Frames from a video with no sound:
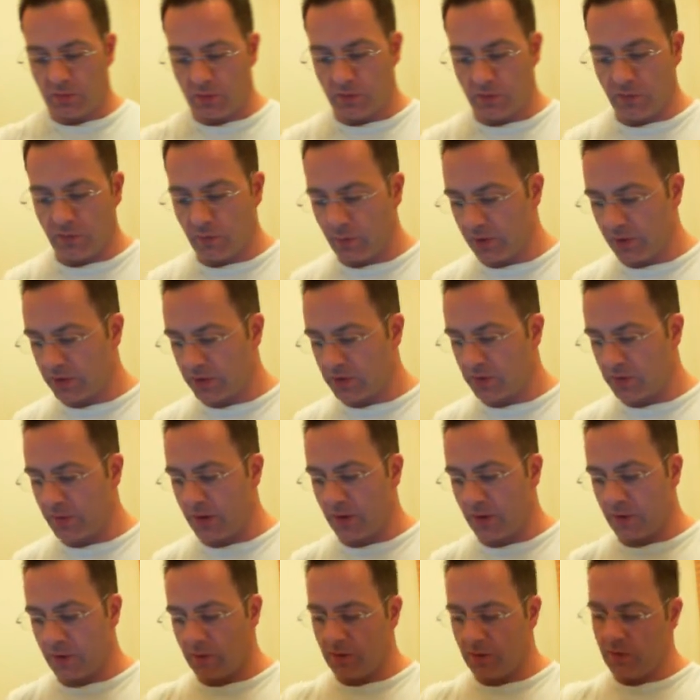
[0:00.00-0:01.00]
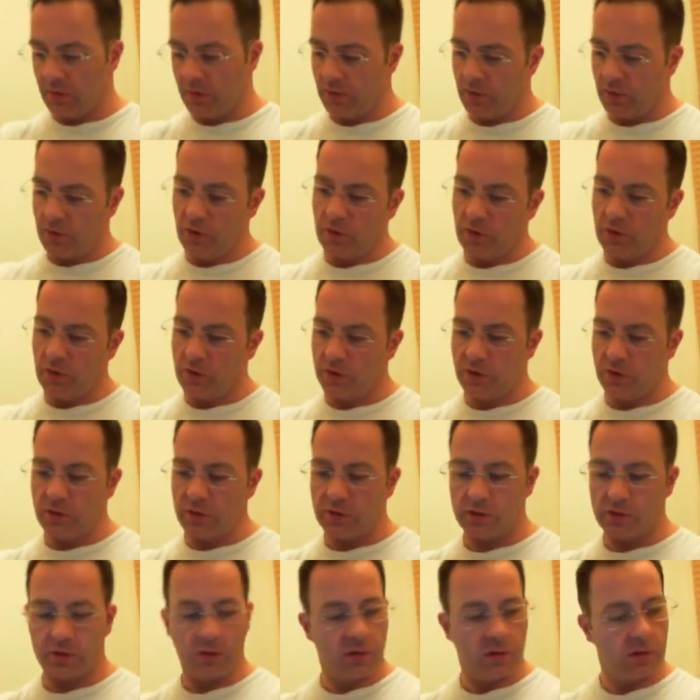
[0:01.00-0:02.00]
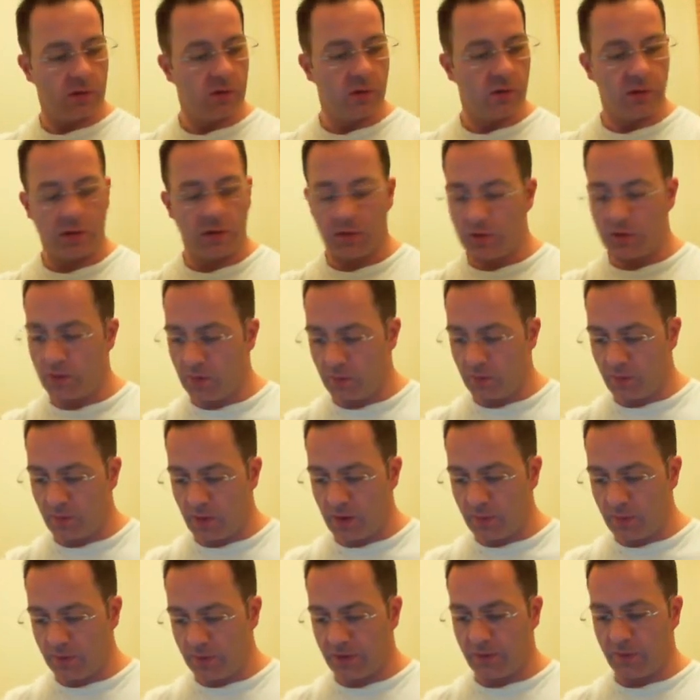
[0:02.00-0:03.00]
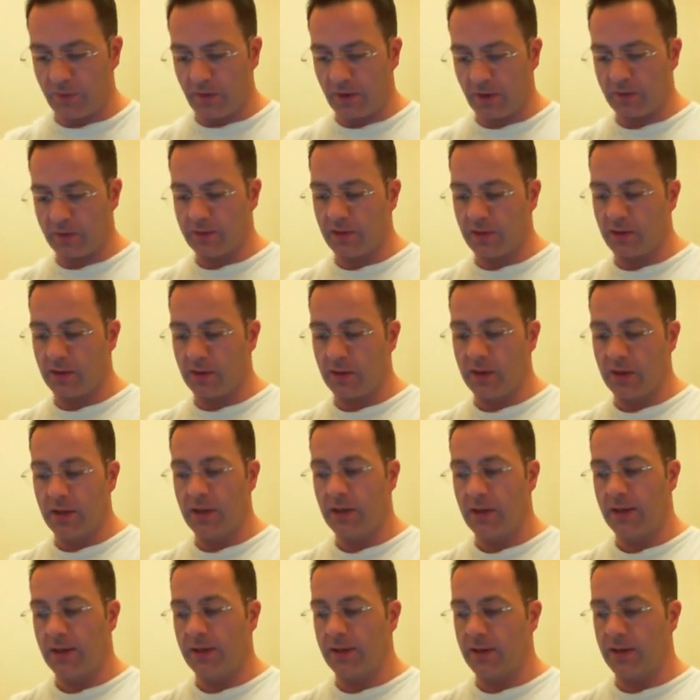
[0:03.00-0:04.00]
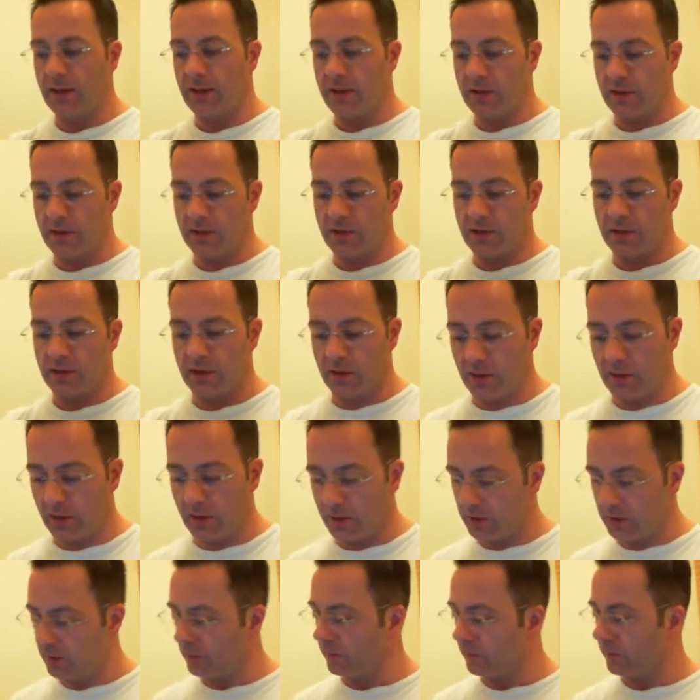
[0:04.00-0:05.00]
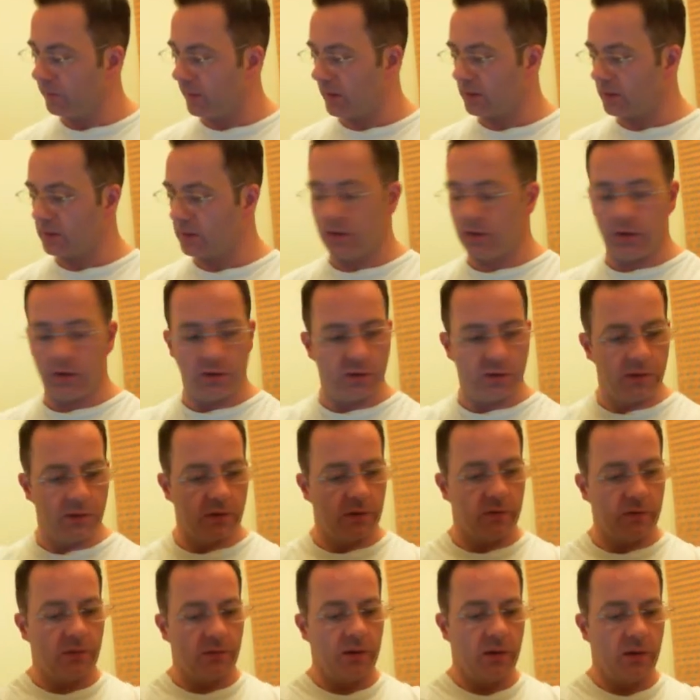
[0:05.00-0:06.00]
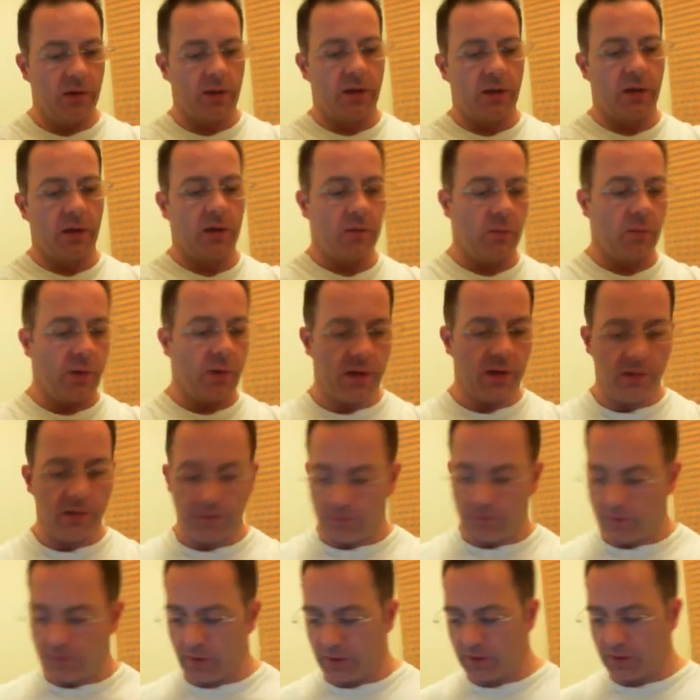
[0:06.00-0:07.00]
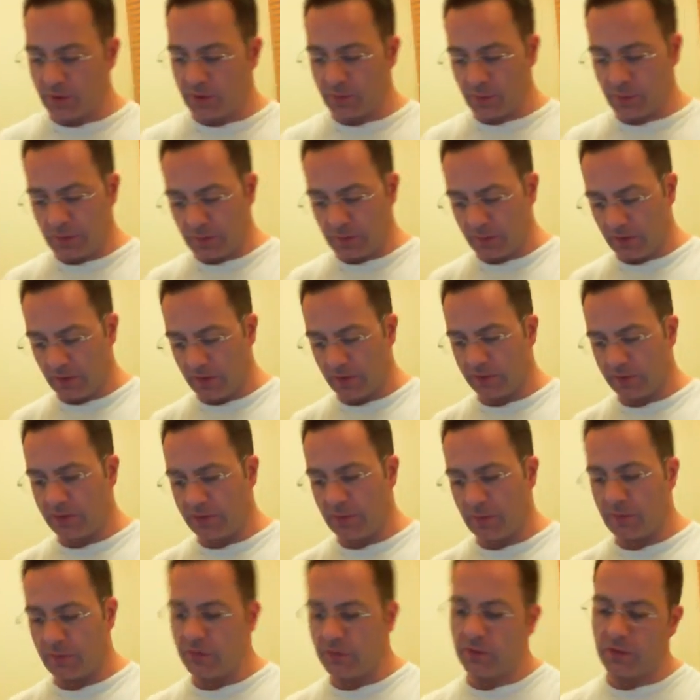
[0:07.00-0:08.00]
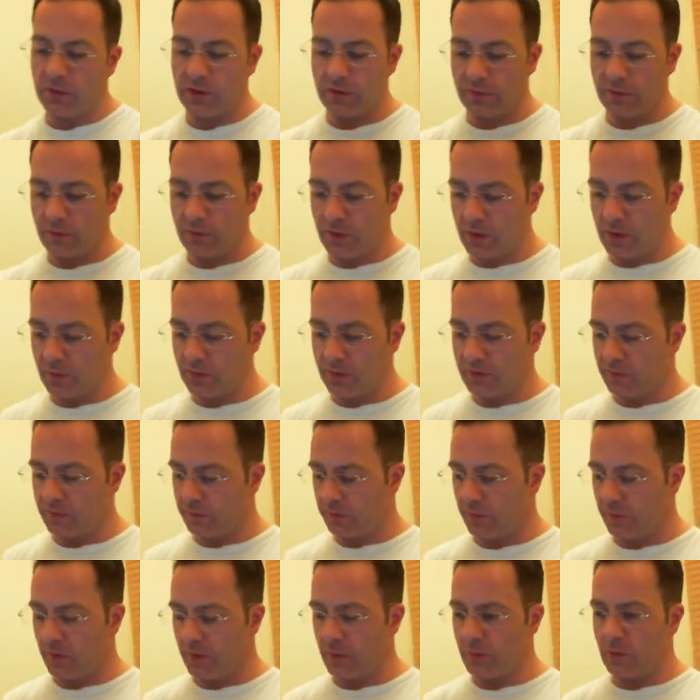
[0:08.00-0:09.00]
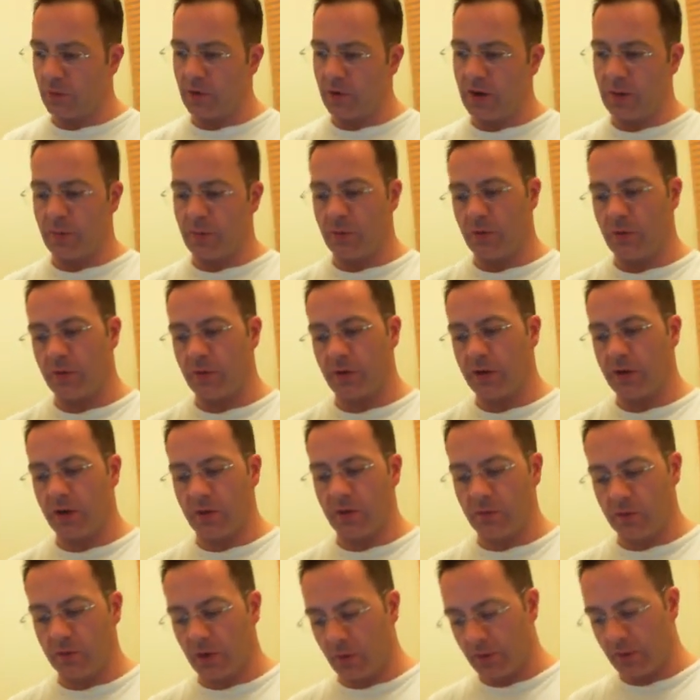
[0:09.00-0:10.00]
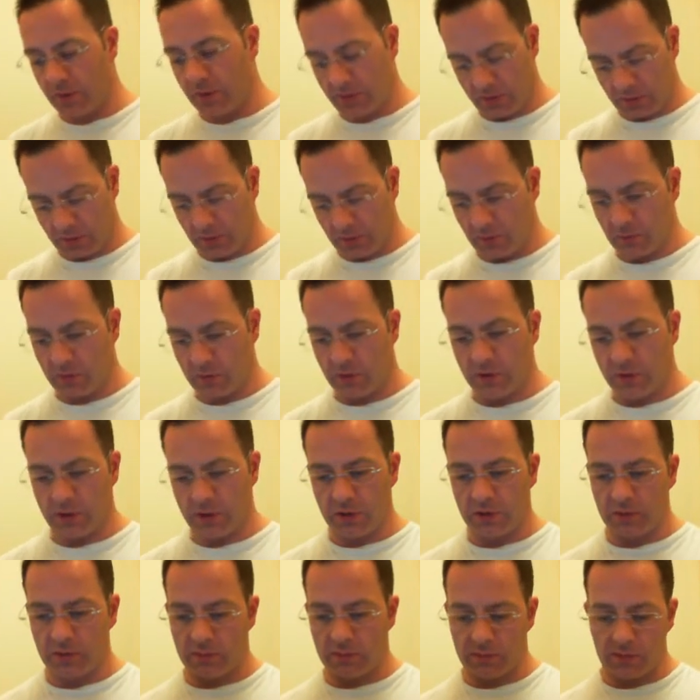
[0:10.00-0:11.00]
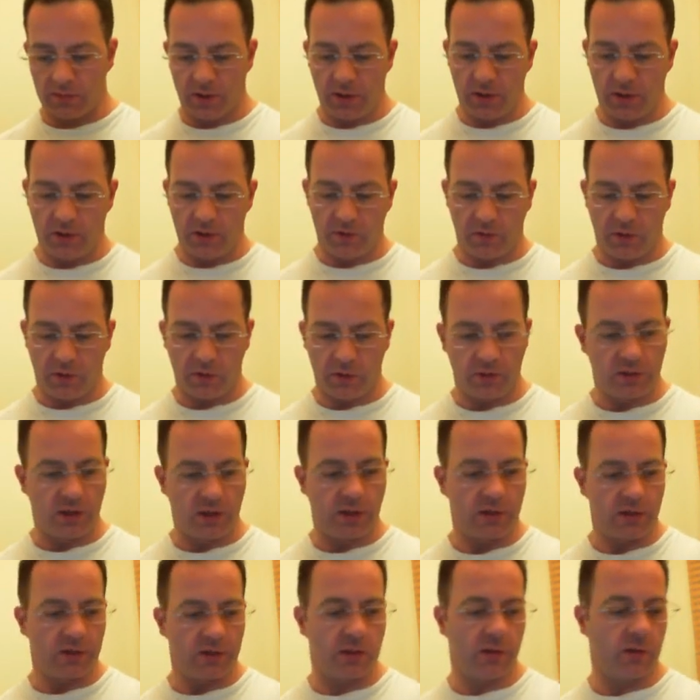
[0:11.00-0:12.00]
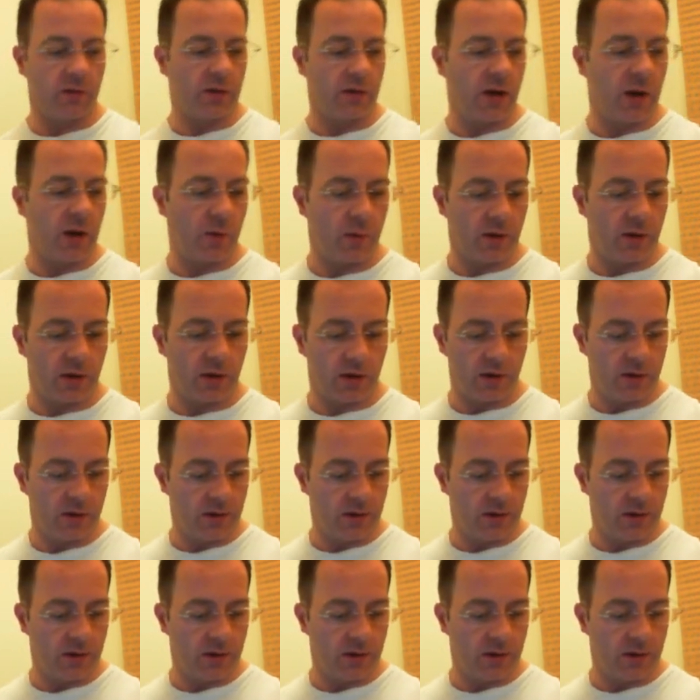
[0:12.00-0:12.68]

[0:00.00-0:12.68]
information about others that might be defecting. And again, the idea that they're going to defect to London. When they fly these people in, I said before, they fly them into Farnborough Airport. They don't go into London, Heathrow, Stansted or Gatwick.